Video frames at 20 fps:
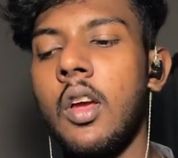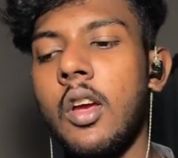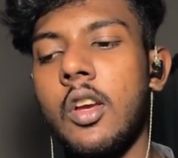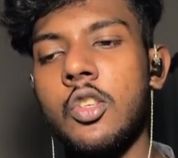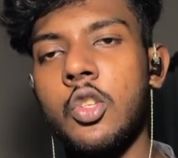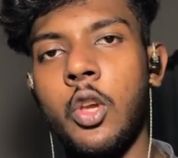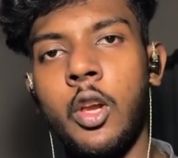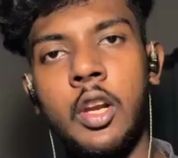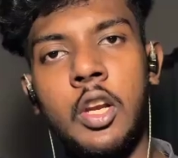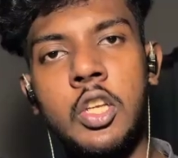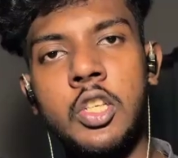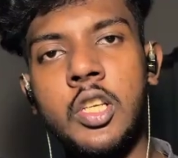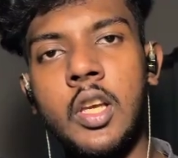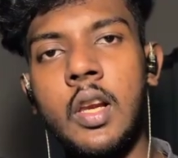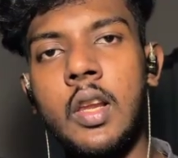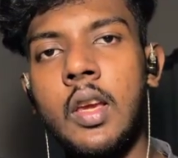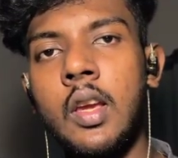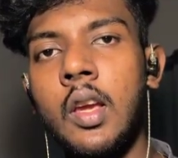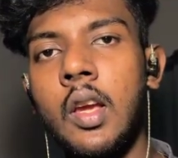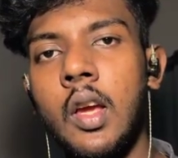So
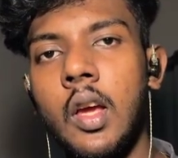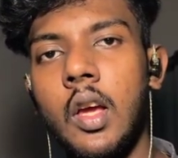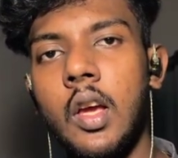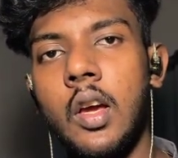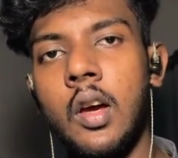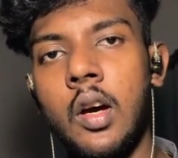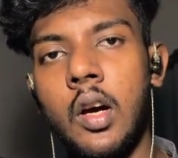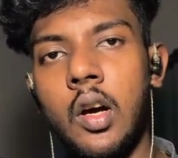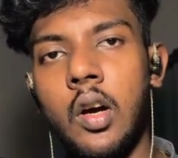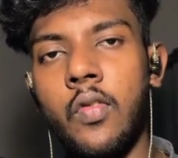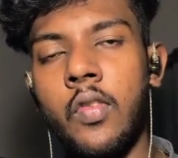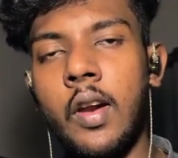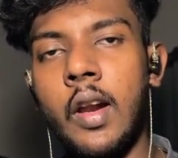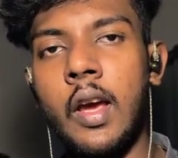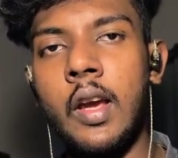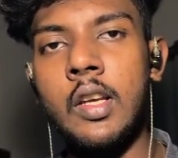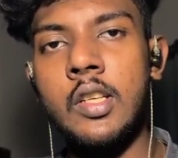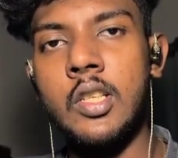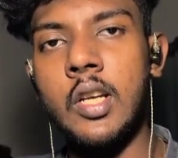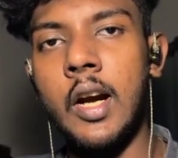initially, when
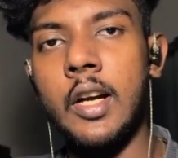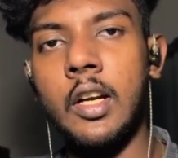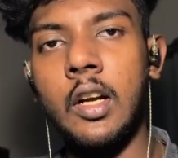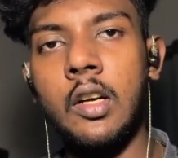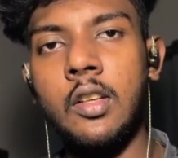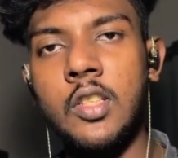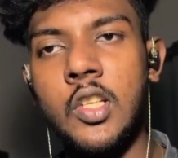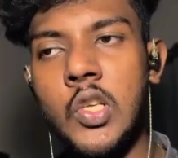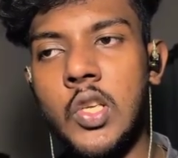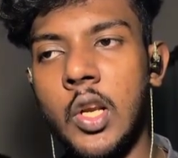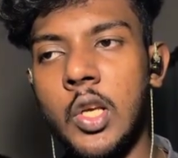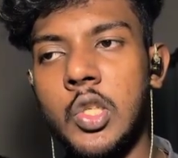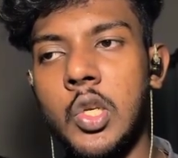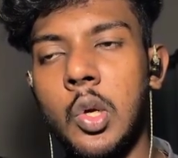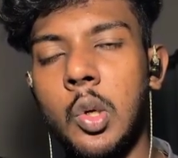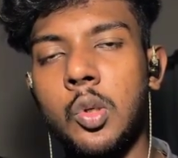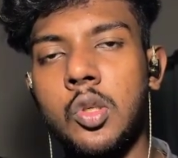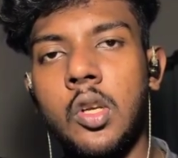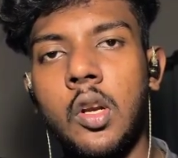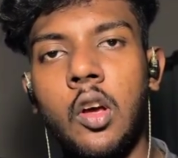I started this
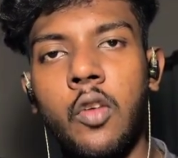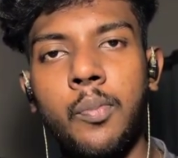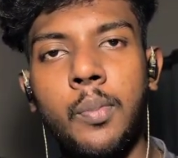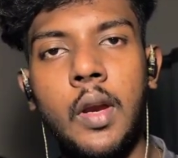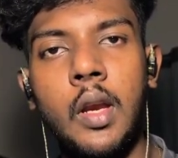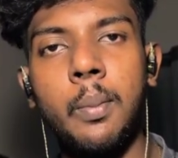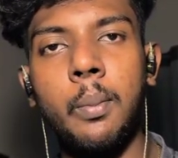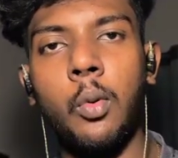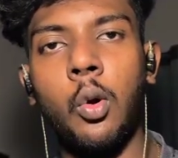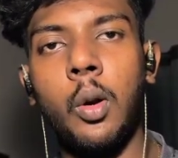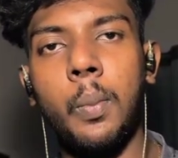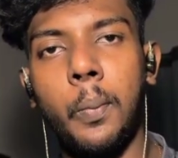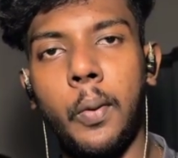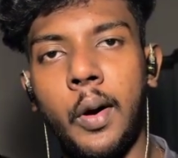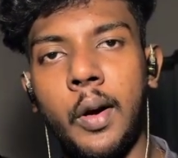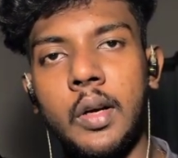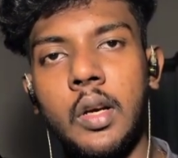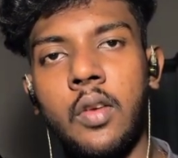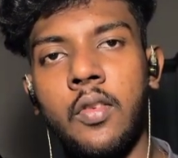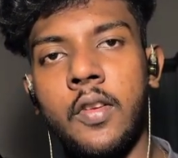resolution of being more
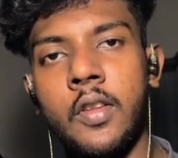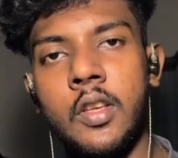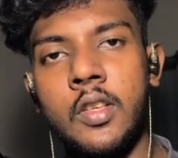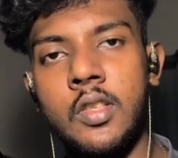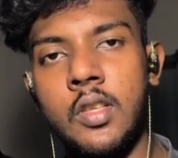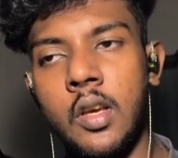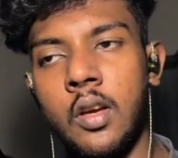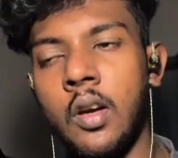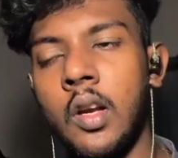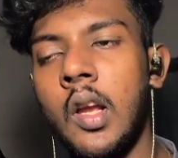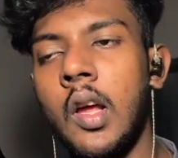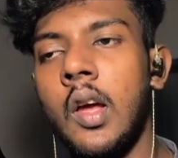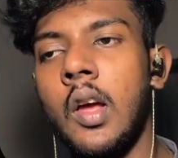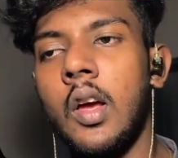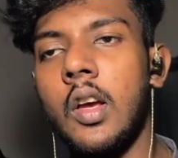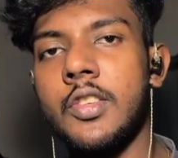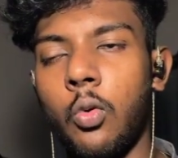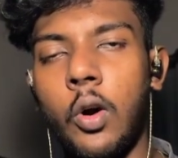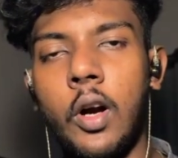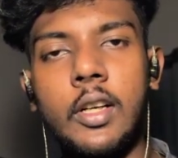productive in this year,
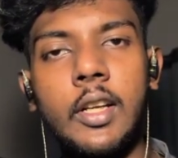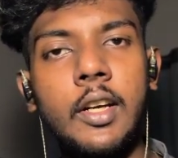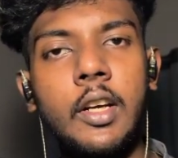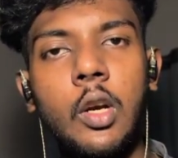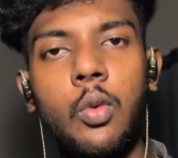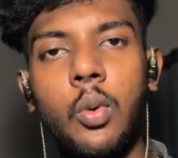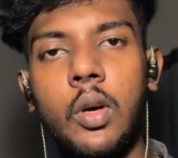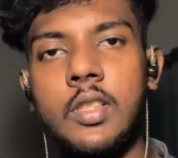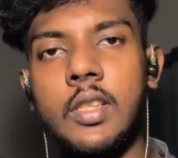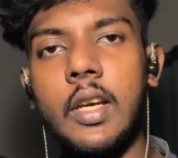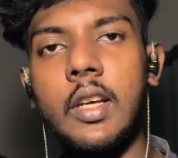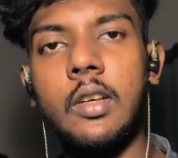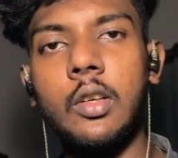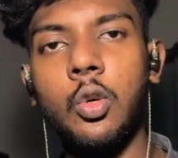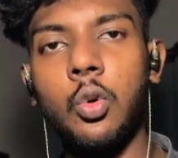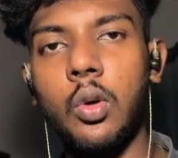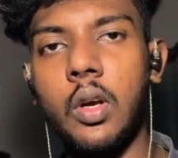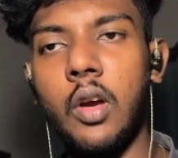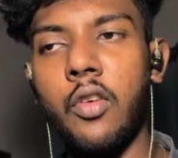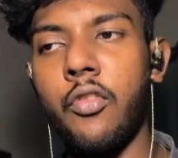what I did was, I
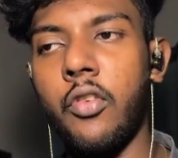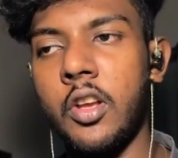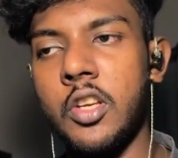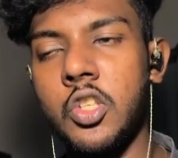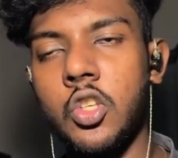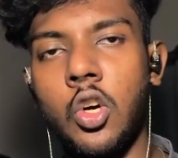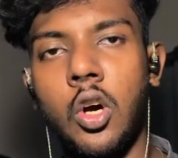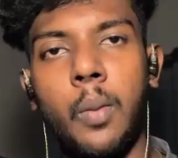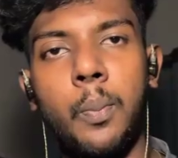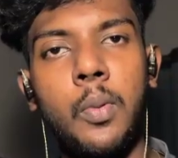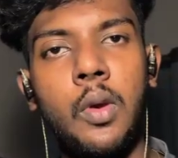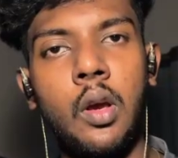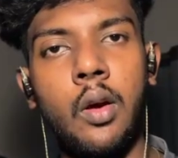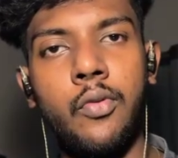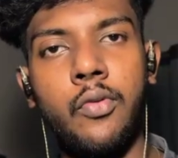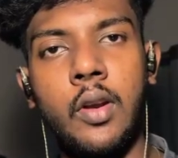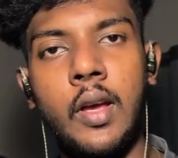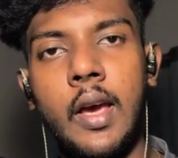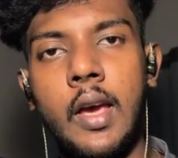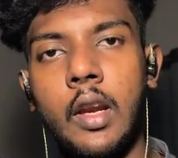took a fresh copy
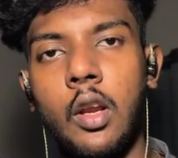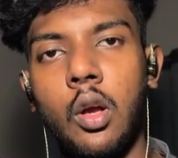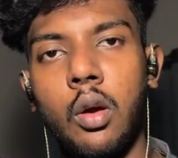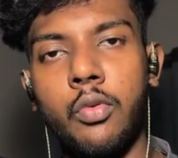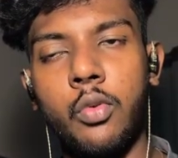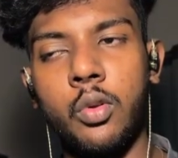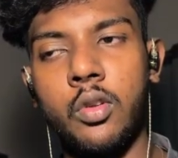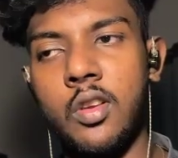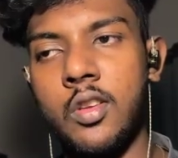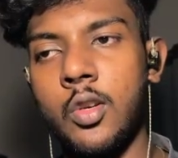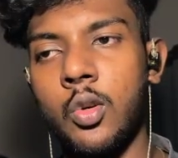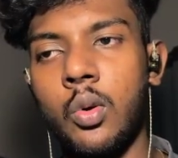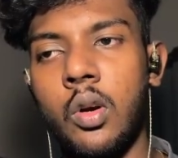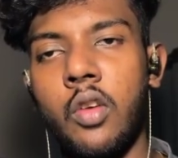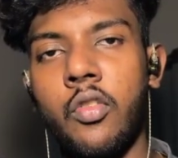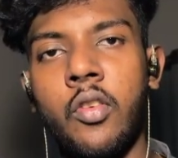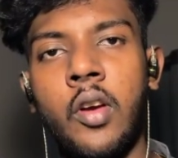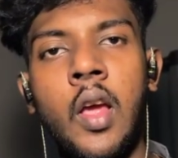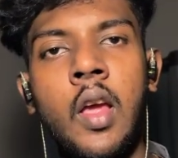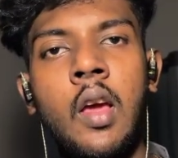of diary of
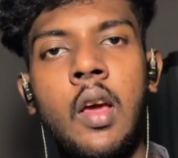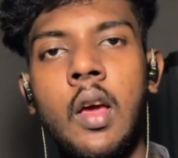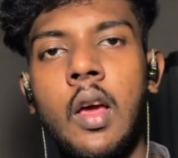2025.